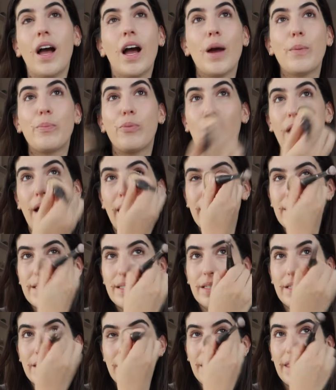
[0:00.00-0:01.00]
a
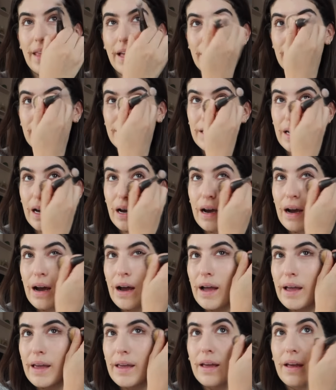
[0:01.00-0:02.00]
brand that
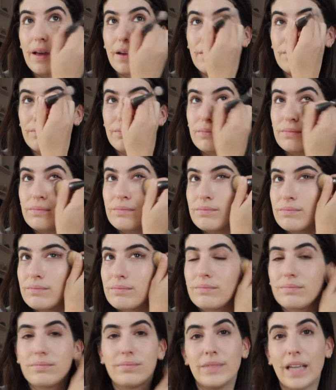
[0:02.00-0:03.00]
i
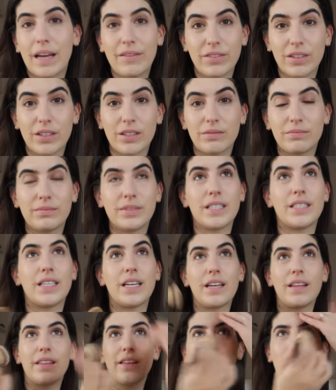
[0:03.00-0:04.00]
never did
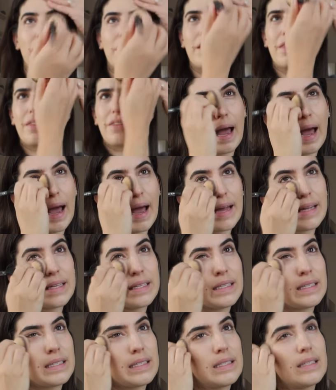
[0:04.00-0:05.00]
anything with.
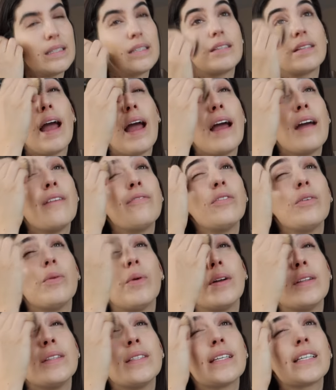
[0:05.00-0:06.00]
And
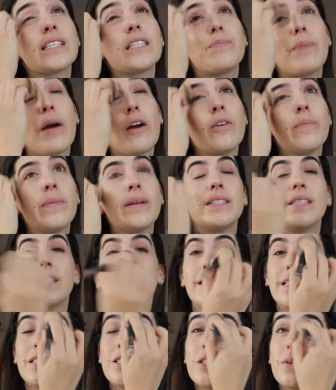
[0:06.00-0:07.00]
everyone's
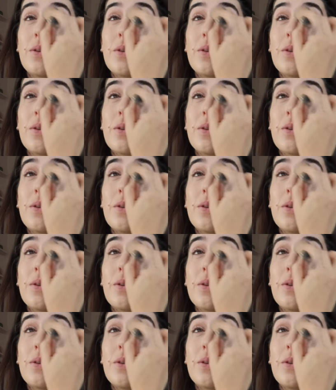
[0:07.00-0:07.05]
experimenting and